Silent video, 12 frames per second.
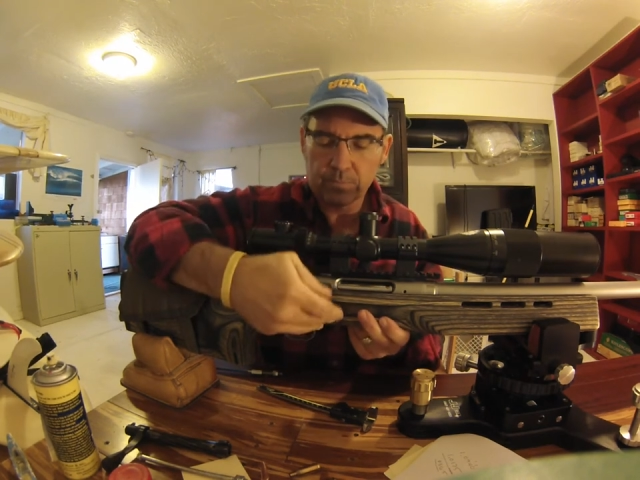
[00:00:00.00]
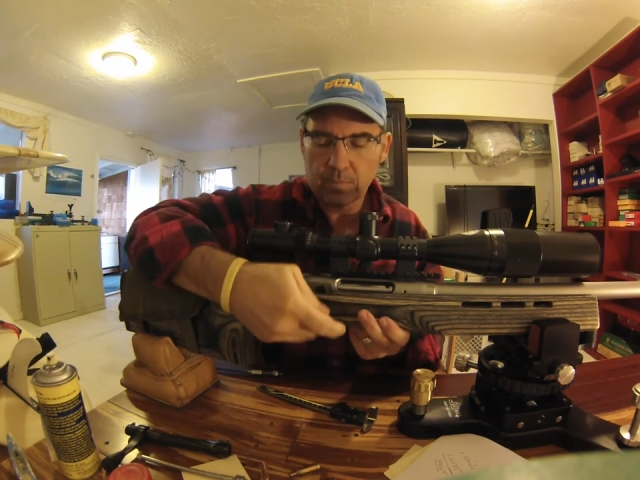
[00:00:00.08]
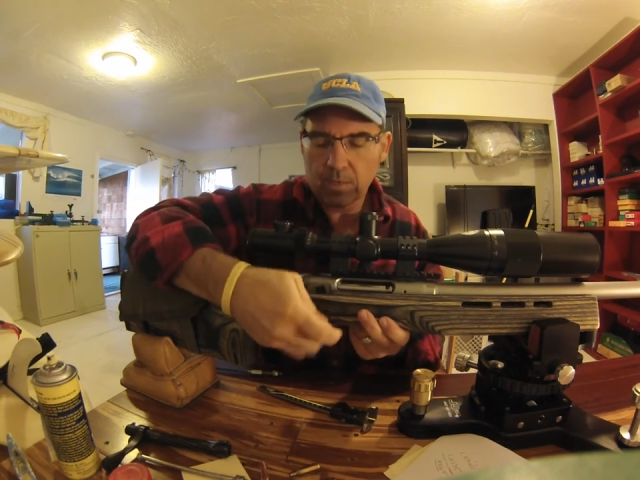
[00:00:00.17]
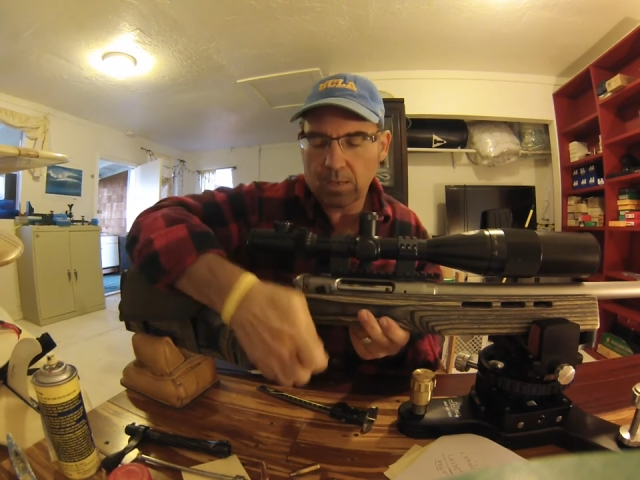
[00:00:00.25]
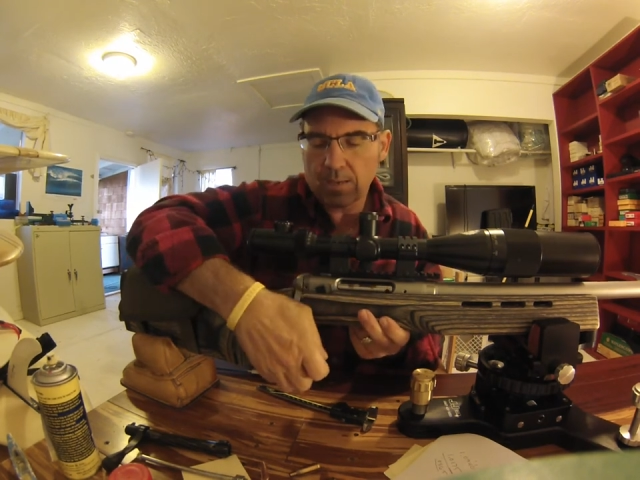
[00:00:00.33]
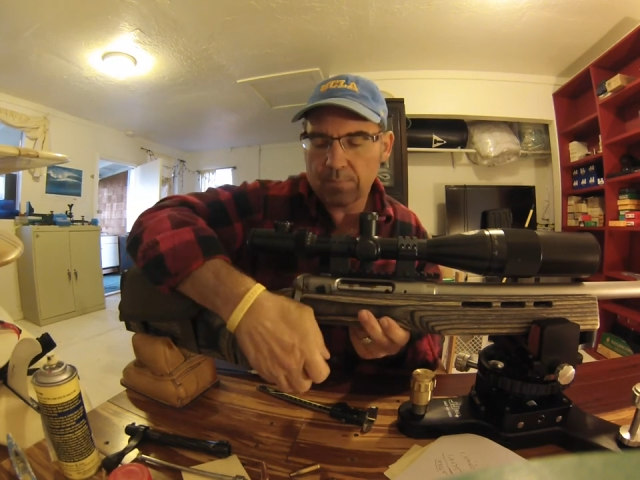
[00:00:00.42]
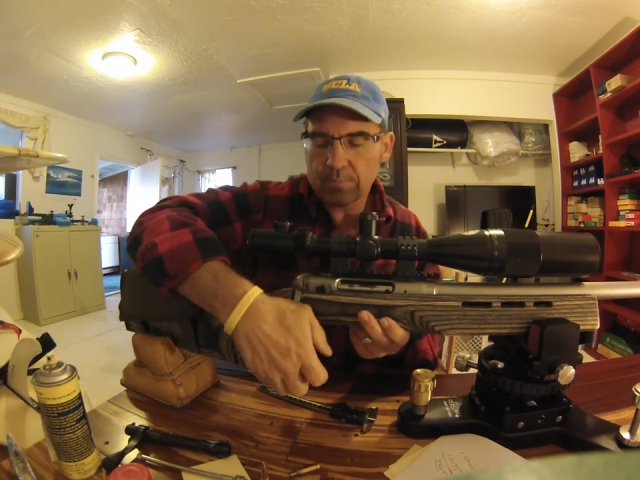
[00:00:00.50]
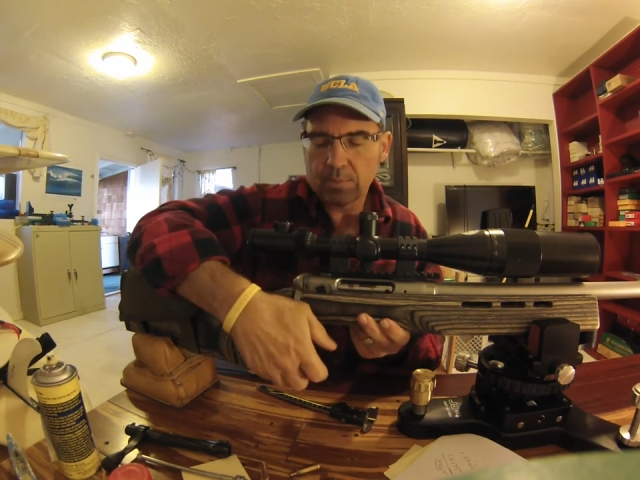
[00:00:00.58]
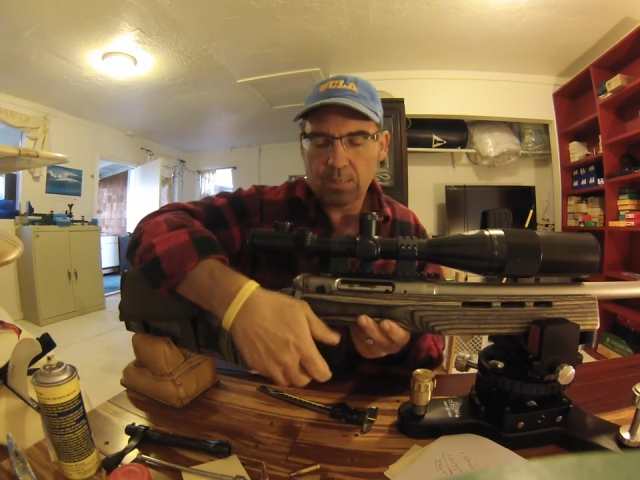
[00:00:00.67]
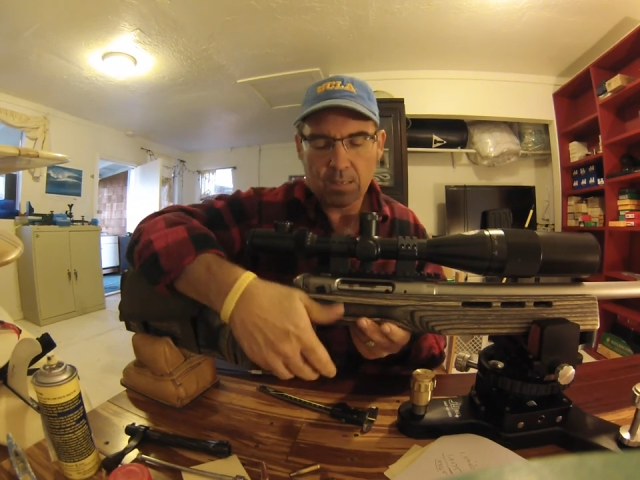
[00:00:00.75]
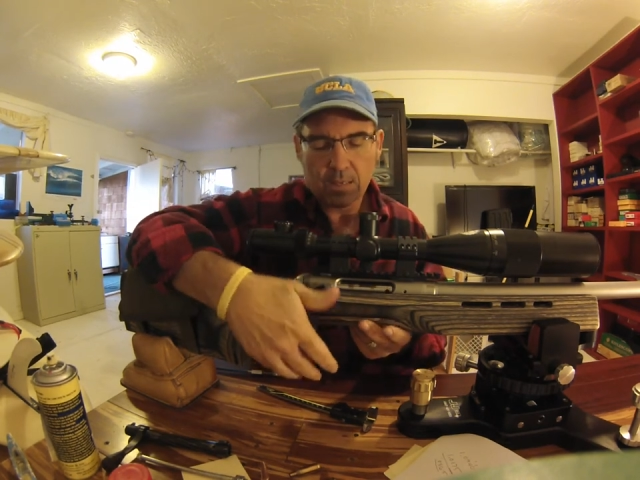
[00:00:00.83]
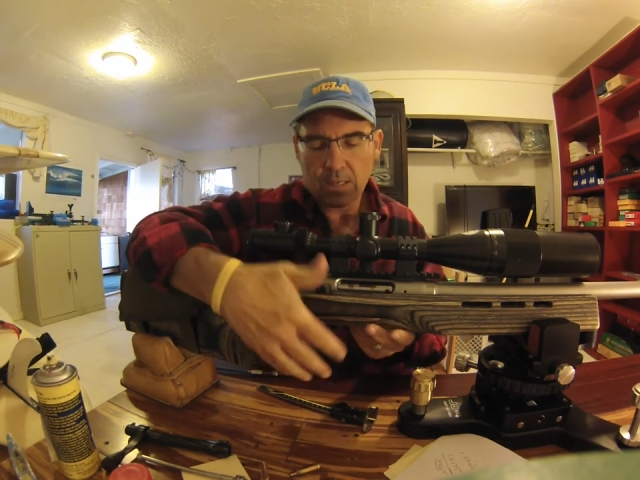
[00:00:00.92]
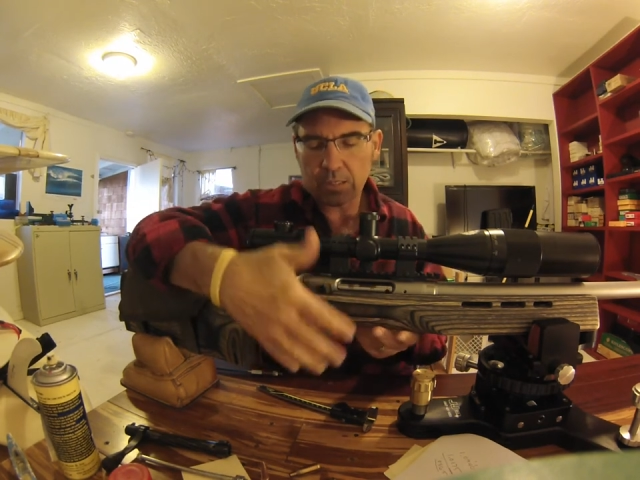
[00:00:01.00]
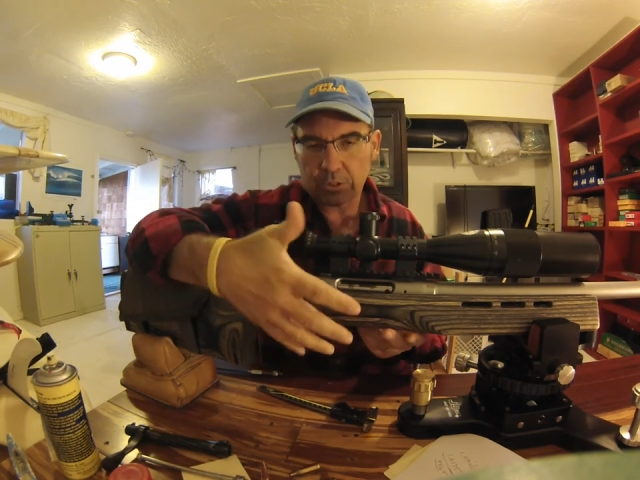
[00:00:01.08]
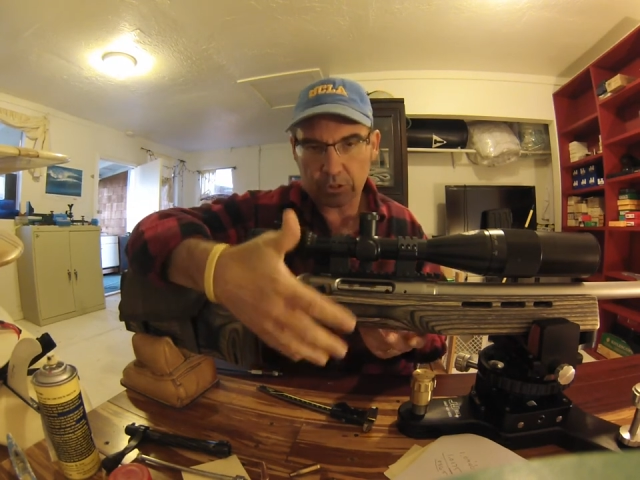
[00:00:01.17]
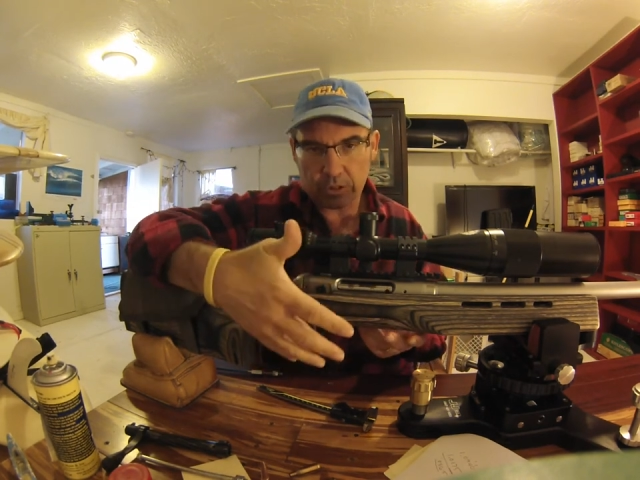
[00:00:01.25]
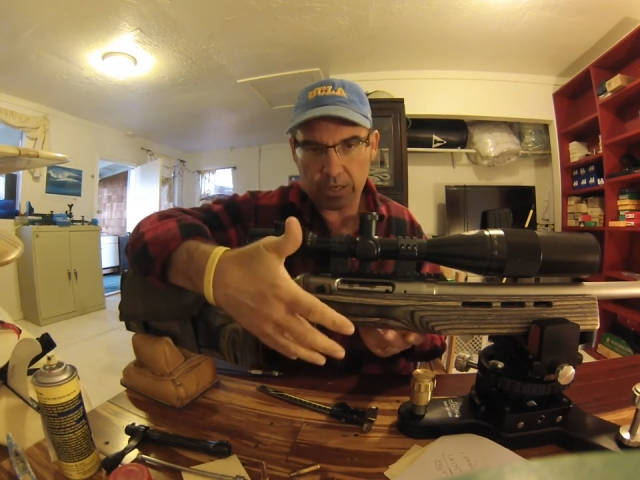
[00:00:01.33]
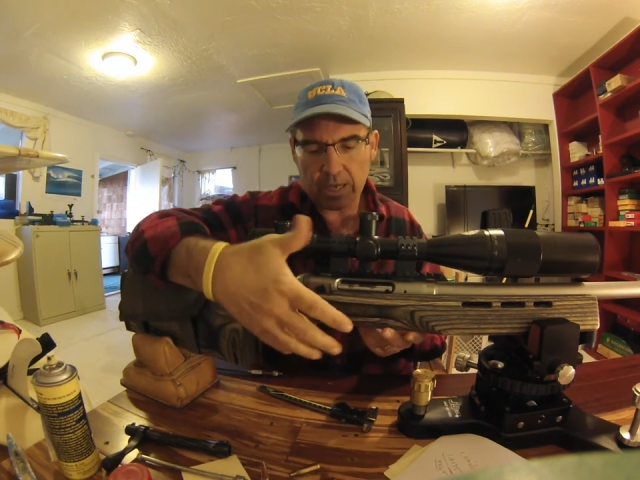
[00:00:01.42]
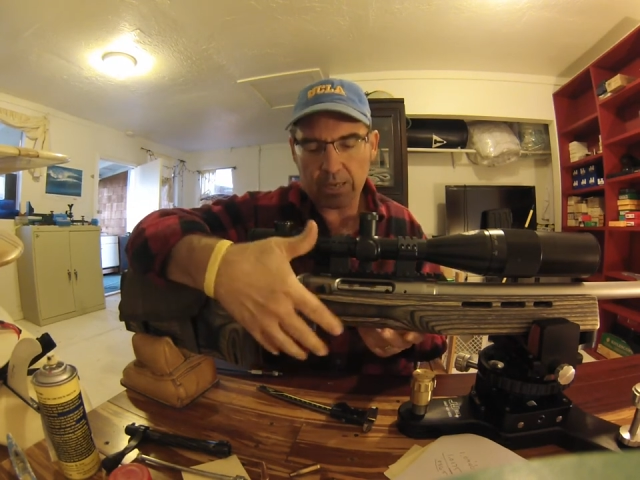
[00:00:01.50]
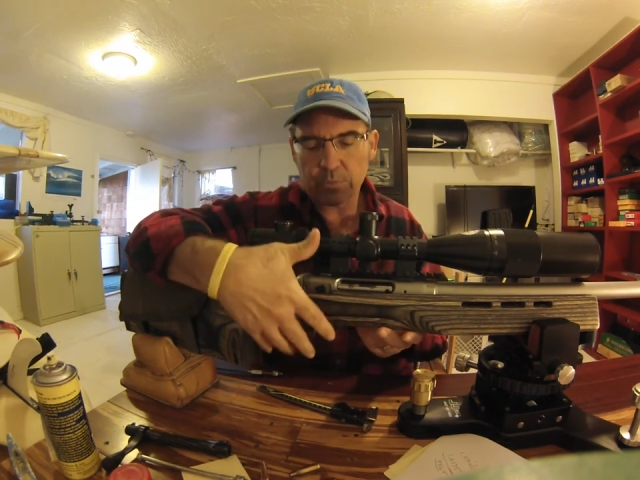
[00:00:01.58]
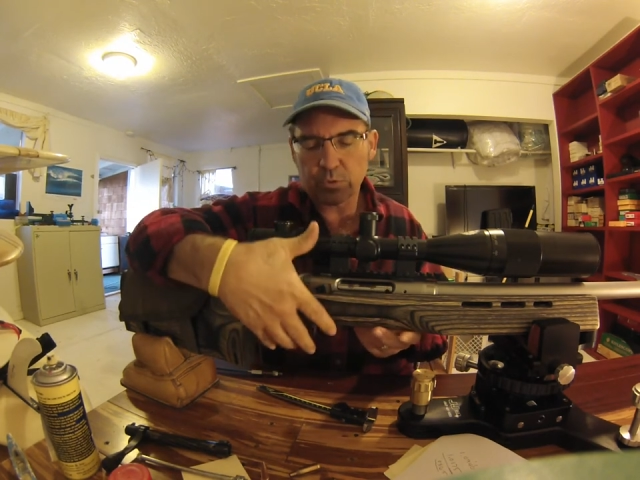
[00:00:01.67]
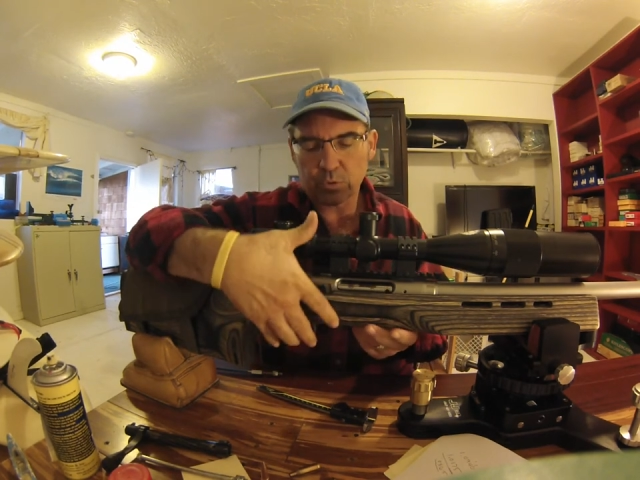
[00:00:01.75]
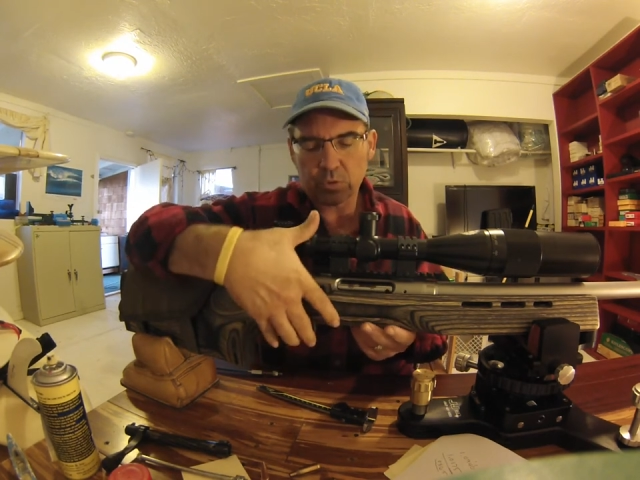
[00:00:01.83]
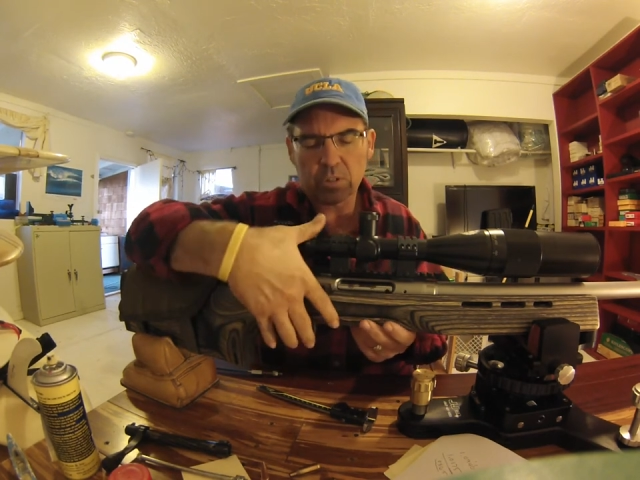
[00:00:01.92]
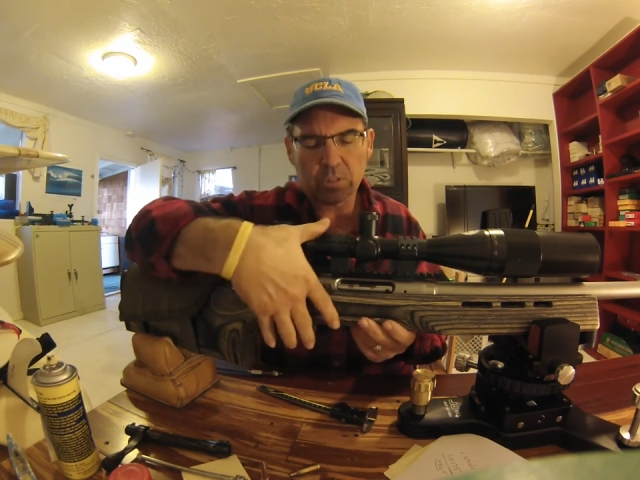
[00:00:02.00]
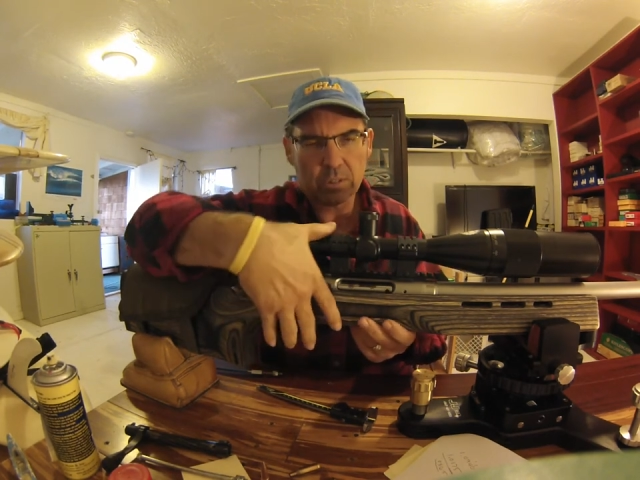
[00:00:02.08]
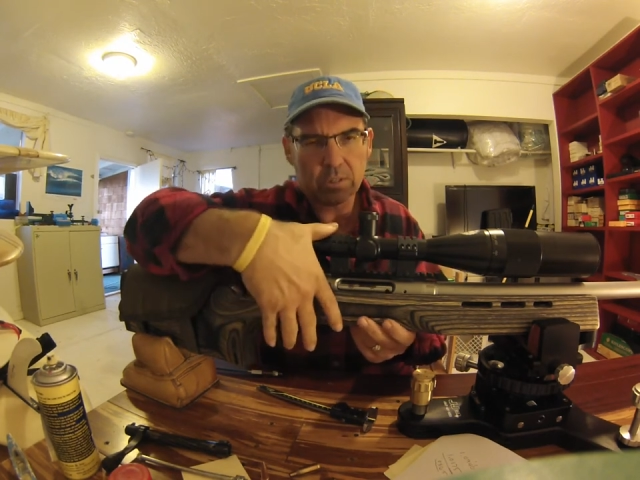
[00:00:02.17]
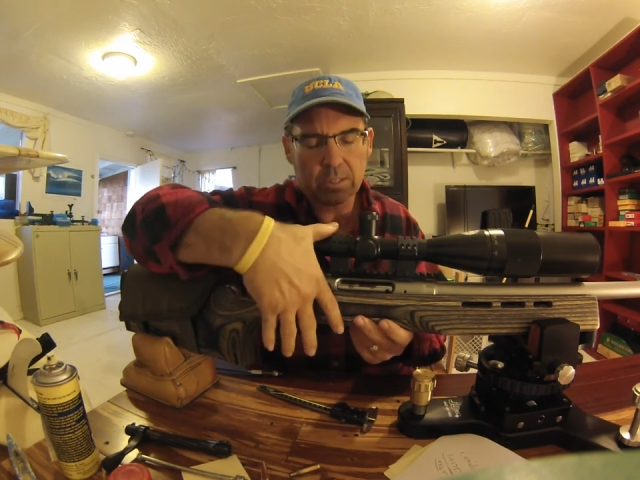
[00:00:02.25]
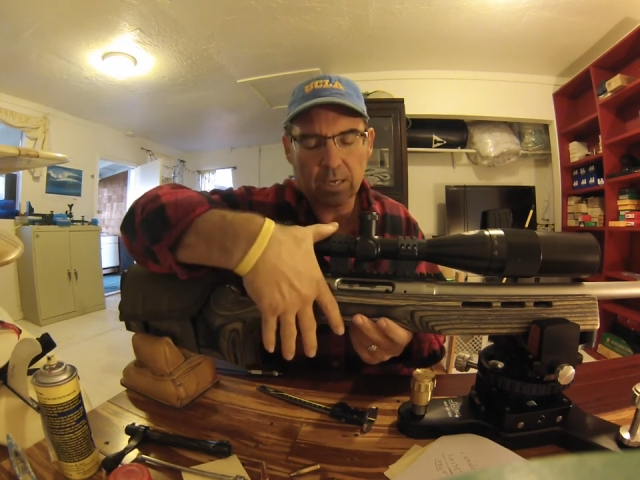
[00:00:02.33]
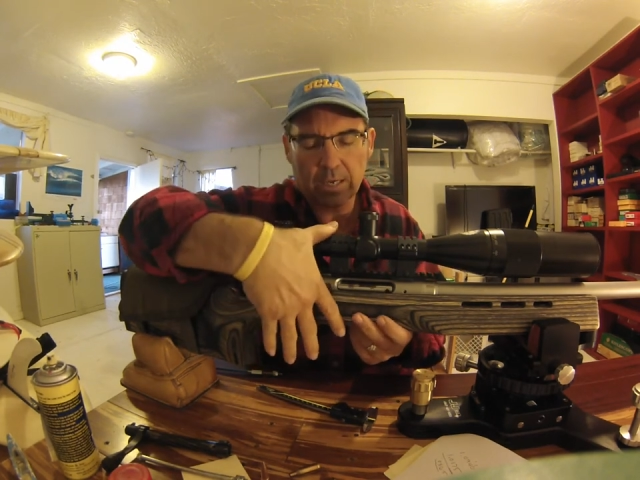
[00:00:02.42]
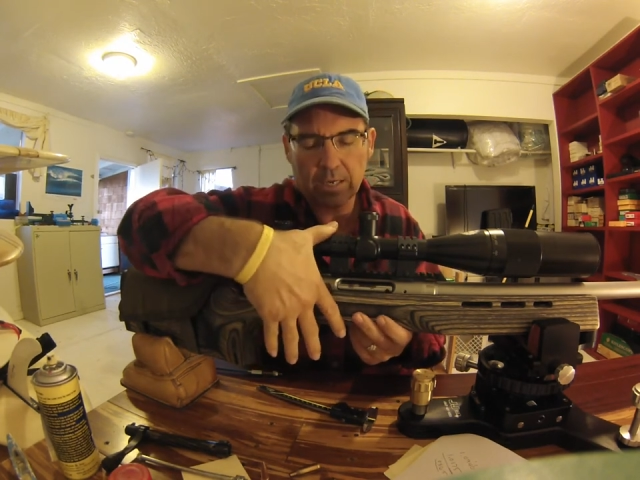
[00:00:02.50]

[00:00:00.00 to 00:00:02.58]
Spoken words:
Okay. It's jammed, so it's a little tight.